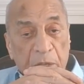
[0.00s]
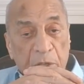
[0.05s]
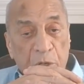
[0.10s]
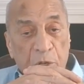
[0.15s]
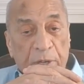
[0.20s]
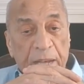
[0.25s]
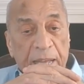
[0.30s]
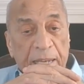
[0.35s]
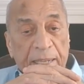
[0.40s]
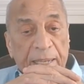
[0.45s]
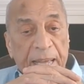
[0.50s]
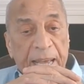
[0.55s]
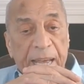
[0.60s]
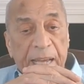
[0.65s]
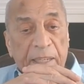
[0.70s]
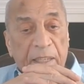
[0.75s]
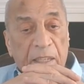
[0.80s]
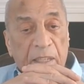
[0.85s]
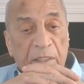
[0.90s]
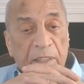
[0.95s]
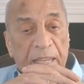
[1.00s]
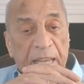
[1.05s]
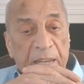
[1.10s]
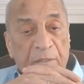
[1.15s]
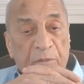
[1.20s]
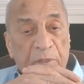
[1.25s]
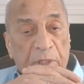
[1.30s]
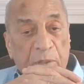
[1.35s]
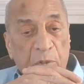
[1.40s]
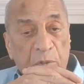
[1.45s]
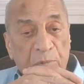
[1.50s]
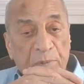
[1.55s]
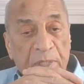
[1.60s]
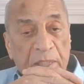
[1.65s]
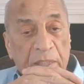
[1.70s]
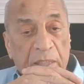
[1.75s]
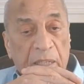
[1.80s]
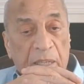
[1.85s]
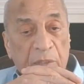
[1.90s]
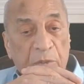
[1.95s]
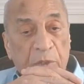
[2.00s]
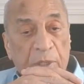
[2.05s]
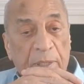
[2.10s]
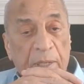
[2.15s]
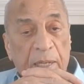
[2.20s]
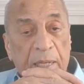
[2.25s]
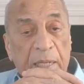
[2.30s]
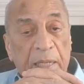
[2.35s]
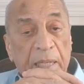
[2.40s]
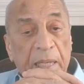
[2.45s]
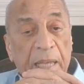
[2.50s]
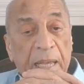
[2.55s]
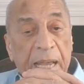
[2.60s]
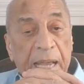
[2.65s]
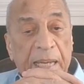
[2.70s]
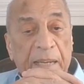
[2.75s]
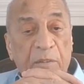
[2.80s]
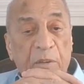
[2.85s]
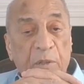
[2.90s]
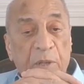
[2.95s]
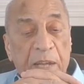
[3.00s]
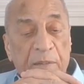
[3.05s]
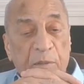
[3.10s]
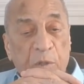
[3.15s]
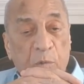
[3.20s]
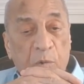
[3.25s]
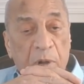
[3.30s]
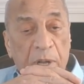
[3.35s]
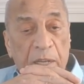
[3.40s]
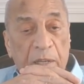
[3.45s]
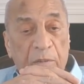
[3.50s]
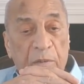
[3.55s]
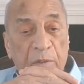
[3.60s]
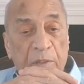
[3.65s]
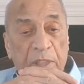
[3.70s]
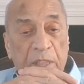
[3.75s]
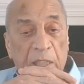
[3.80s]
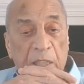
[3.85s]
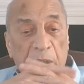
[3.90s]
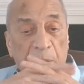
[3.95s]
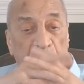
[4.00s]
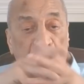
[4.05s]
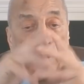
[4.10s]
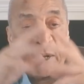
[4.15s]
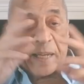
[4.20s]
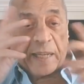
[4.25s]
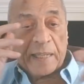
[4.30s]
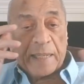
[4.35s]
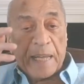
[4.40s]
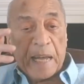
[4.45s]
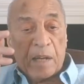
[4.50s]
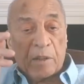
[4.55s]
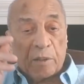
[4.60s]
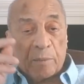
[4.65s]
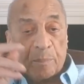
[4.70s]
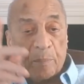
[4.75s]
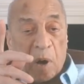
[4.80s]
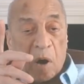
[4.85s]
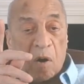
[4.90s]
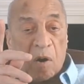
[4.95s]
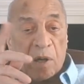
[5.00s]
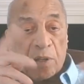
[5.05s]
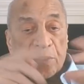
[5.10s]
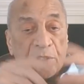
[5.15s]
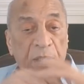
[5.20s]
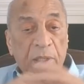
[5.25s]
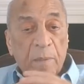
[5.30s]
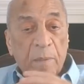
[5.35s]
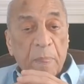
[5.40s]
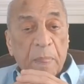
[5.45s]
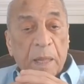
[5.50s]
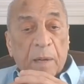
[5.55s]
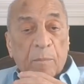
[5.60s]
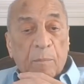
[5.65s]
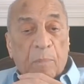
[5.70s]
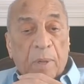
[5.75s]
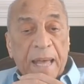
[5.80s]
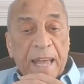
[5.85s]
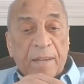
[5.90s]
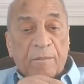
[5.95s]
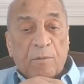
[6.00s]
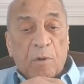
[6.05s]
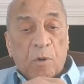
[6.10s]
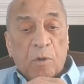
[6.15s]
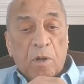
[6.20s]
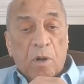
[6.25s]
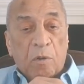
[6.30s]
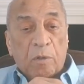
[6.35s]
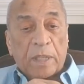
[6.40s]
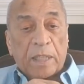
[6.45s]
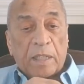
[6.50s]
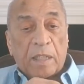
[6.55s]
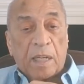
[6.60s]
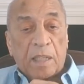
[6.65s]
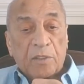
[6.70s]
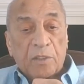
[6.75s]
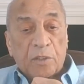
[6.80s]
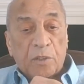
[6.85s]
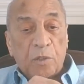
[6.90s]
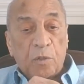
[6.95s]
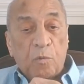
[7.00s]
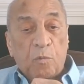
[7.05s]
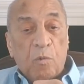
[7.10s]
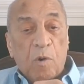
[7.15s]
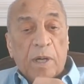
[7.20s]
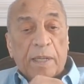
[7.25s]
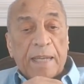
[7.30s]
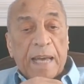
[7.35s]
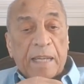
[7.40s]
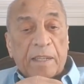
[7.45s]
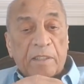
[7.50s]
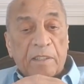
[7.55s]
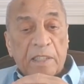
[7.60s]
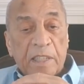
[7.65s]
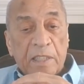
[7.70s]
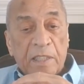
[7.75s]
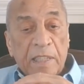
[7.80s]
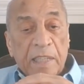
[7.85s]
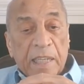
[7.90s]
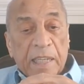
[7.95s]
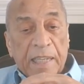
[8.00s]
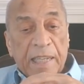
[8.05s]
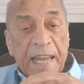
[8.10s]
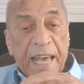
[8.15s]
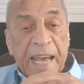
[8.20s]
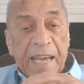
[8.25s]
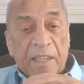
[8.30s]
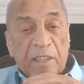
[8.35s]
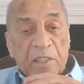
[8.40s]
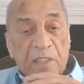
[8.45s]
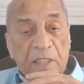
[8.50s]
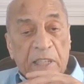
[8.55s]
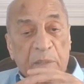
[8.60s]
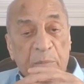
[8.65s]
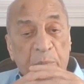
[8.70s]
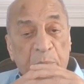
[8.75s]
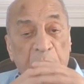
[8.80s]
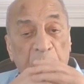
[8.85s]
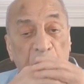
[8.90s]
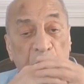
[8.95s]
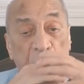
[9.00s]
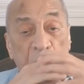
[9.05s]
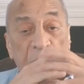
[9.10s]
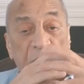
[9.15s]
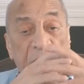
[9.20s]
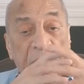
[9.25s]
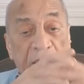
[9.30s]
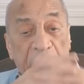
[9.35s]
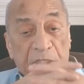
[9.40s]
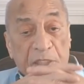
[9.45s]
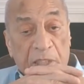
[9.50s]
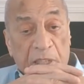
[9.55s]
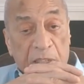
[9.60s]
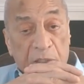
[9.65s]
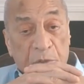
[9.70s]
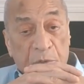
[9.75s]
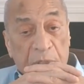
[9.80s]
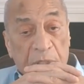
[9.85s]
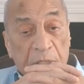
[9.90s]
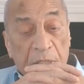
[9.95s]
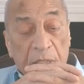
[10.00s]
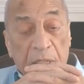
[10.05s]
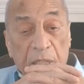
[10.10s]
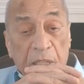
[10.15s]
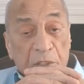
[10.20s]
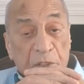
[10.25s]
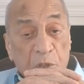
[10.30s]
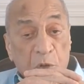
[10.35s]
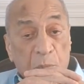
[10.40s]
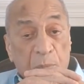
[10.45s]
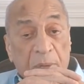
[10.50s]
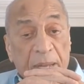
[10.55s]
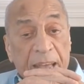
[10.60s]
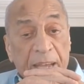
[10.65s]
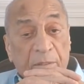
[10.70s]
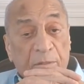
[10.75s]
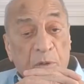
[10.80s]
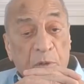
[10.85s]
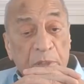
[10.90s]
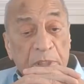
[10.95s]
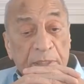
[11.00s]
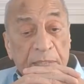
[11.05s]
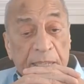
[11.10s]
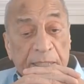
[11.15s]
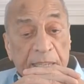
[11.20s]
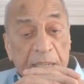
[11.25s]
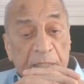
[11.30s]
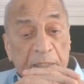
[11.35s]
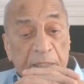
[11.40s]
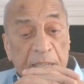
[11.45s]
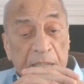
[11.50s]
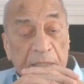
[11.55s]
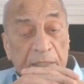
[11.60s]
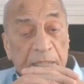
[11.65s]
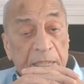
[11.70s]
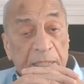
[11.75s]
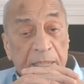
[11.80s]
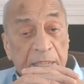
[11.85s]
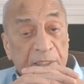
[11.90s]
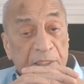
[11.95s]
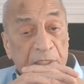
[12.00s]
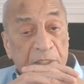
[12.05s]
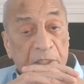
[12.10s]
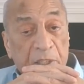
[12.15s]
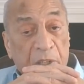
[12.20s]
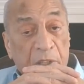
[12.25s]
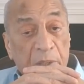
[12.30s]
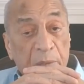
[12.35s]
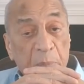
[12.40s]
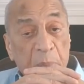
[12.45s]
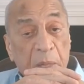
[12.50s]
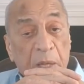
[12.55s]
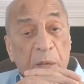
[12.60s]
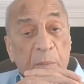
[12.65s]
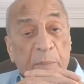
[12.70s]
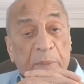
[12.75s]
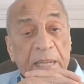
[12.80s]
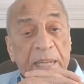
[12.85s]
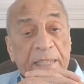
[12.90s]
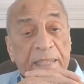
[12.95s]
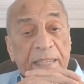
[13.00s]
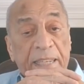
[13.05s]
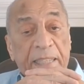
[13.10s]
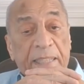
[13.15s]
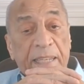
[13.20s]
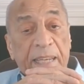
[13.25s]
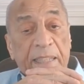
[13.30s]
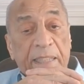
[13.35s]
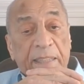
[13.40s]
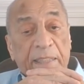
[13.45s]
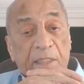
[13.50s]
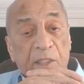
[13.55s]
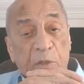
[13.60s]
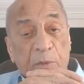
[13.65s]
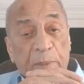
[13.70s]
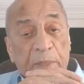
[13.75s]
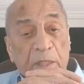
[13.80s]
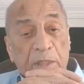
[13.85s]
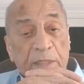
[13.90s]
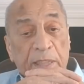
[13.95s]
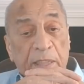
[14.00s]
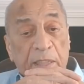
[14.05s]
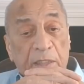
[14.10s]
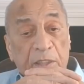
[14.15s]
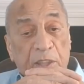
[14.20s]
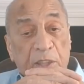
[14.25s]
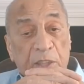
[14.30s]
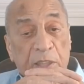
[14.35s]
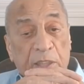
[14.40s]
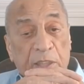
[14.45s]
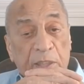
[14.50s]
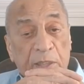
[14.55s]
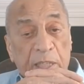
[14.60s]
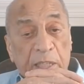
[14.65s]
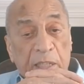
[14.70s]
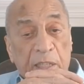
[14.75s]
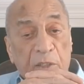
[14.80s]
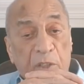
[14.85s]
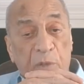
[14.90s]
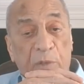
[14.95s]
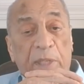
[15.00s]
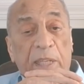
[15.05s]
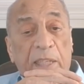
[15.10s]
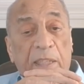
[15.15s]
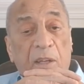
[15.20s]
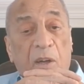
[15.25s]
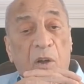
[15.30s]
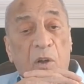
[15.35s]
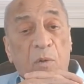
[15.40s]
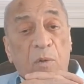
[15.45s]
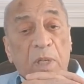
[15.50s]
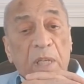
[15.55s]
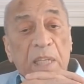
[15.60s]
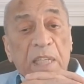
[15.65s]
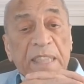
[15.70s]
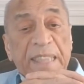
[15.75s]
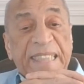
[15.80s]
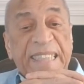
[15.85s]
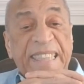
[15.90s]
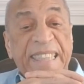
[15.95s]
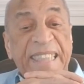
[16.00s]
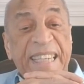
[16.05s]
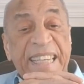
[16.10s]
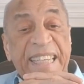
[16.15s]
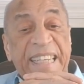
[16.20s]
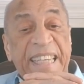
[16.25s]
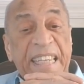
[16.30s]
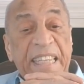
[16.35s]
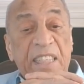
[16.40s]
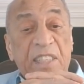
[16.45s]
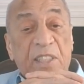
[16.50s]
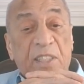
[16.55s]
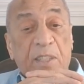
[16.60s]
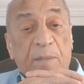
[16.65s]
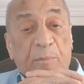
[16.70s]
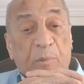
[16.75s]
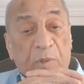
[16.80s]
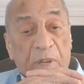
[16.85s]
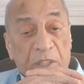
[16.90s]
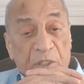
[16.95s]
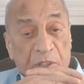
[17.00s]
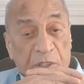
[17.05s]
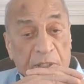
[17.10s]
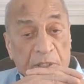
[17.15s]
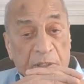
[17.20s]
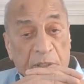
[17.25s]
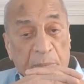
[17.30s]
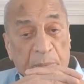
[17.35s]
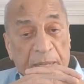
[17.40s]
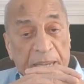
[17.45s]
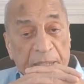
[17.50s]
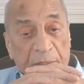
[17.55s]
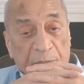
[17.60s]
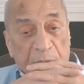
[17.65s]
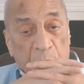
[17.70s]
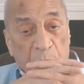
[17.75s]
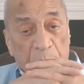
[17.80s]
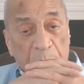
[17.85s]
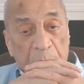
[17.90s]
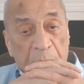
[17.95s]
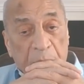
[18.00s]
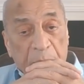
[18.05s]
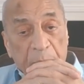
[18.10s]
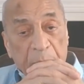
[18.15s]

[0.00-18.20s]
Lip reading: You got 9 other ethnic groups in the country, and if you break it down to parts, black folk only constitute 1 out of the 9 or 10 groups in this country. So black vote is not that necessary. They did that because they're gonna do what they call sneaky suppression of the black vote.